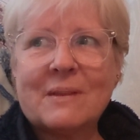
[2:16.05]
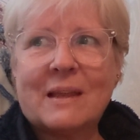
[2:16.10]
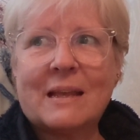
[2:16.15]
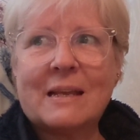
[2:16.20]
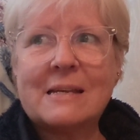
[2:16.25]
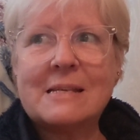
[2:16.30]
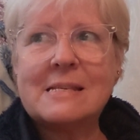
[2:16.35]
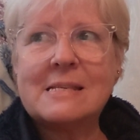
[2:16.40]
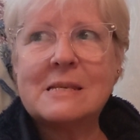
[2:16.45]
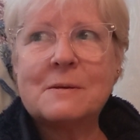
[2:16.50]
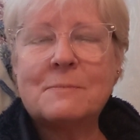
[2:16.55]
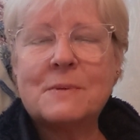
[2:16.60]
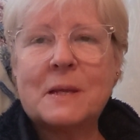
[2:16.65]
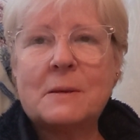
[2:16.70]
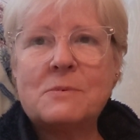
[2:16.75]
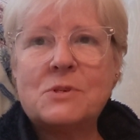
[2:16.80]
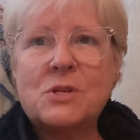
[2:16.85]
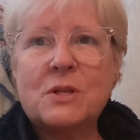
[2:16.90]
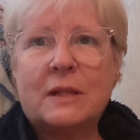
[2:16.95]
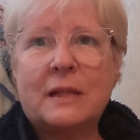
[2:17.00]
because
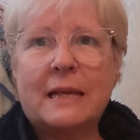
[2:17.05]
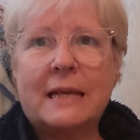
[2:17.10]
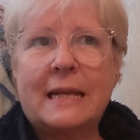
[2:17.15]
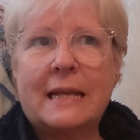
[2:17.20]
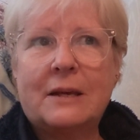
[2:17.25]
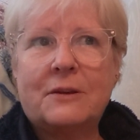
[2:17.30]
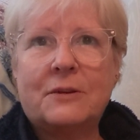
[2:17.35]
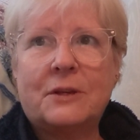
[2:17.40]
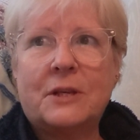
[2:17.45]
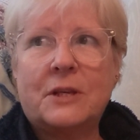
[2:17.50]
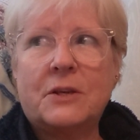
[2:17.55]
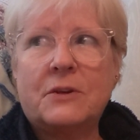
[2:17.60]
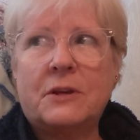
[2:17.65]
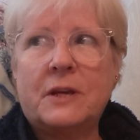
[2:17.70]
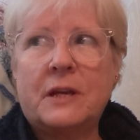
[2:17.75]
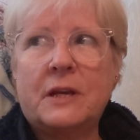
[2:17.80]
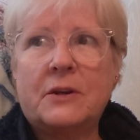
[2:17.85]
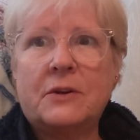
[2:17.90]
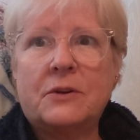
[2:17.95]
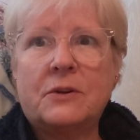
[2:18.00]
sometimes you lay down and you
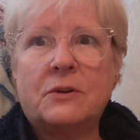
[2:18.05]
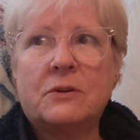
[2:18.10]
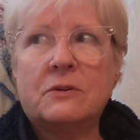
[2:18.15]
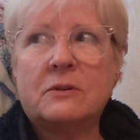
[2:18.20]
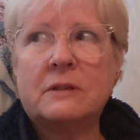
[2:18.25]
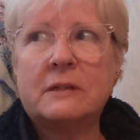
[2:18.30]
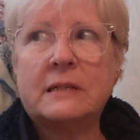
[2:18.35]
hear noise.